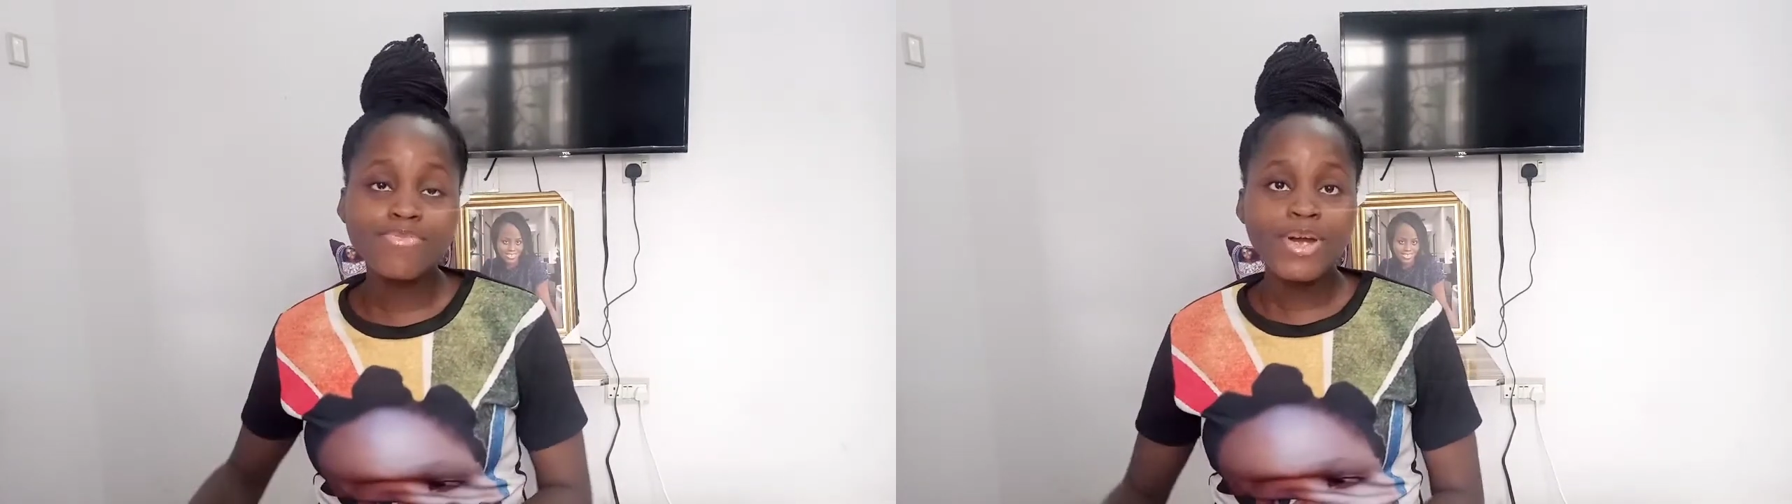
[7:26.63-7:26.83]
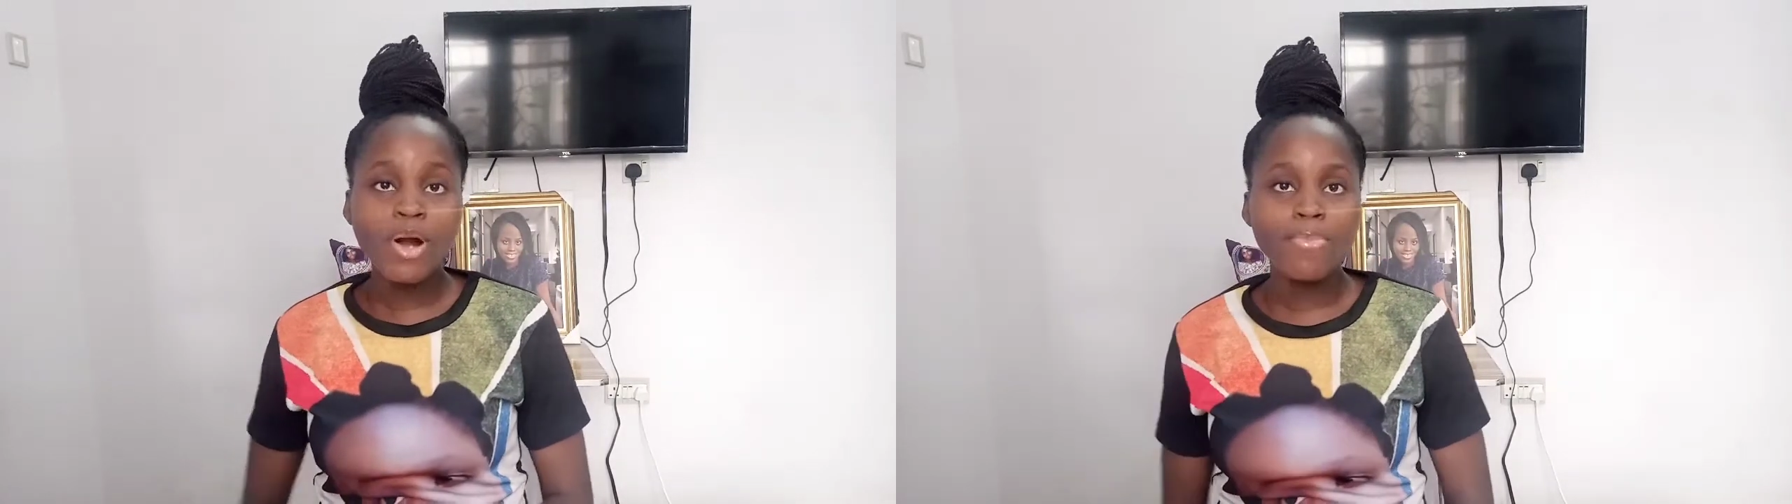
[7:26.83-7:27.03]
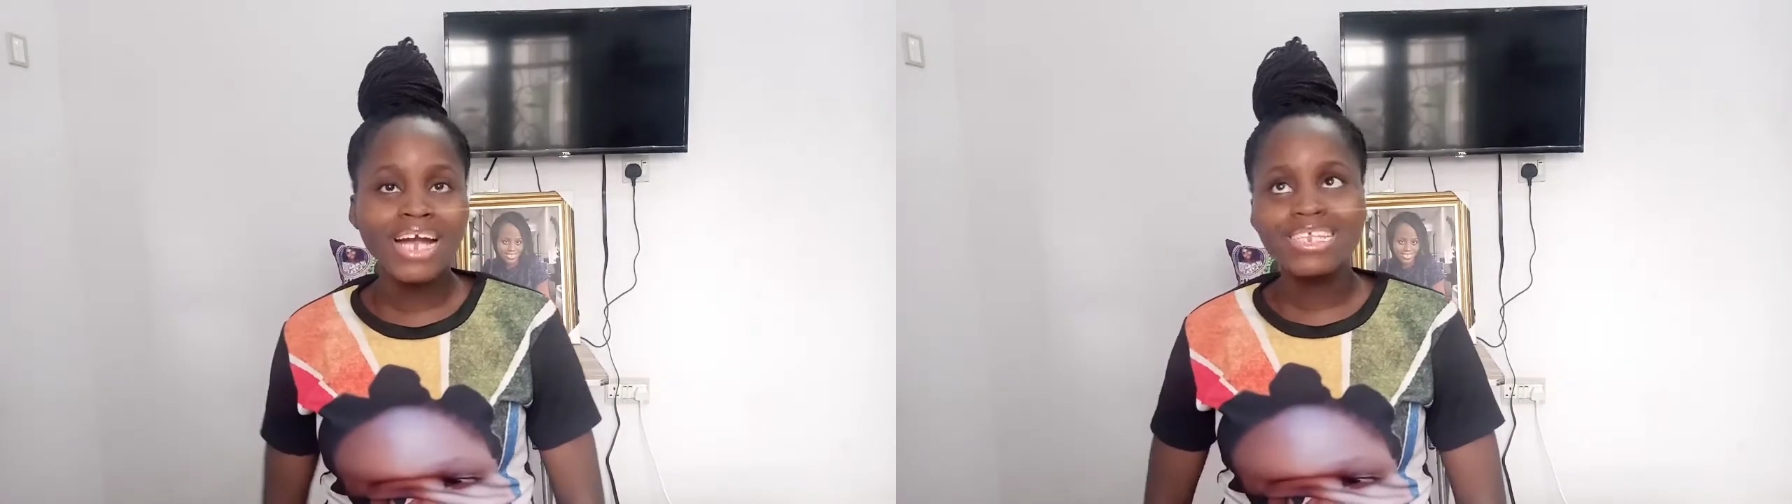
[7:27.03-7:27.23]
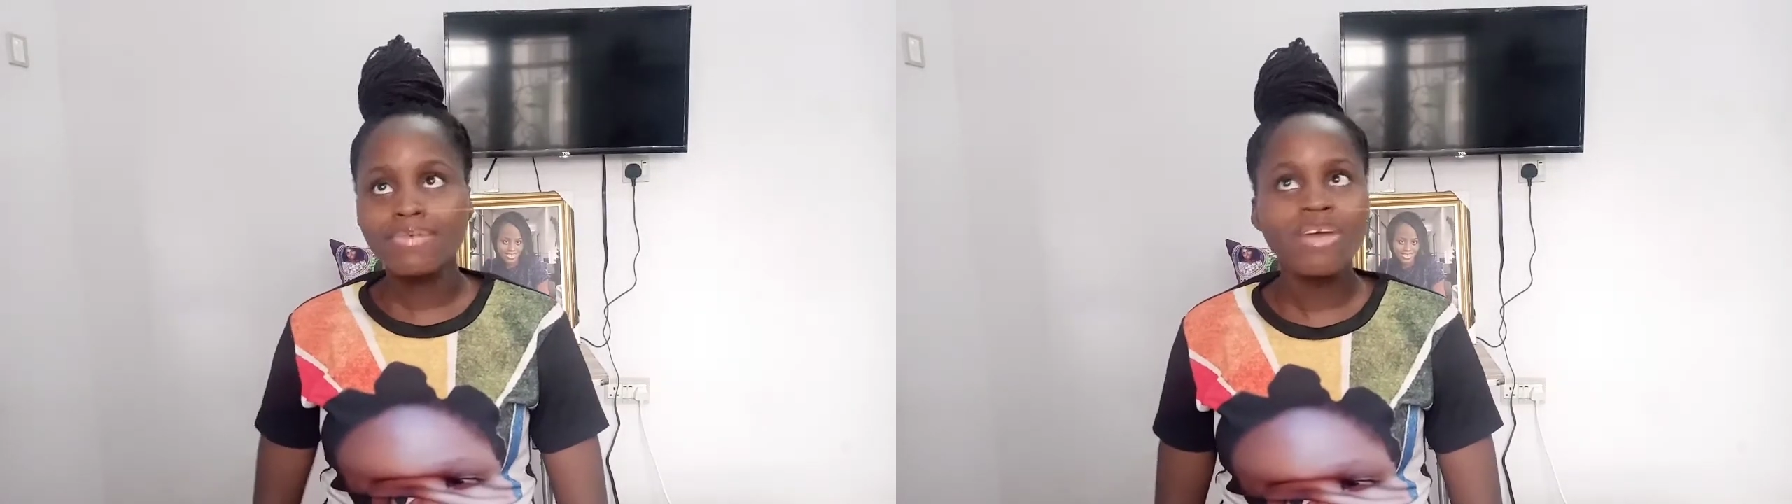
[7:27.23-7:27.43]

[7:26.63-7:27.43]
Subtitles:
makeup item.